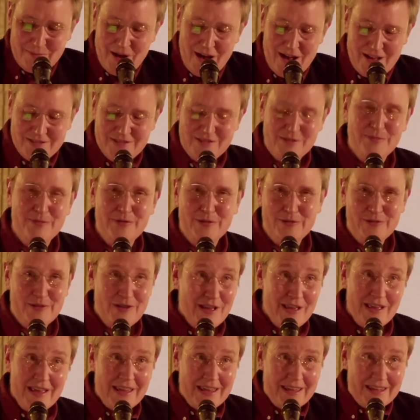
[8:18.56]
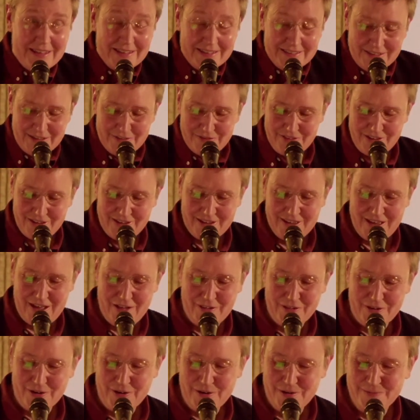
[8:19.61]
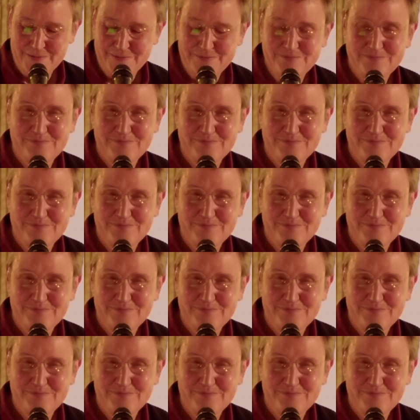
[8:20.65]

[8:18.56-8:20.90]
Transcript: possible in living color.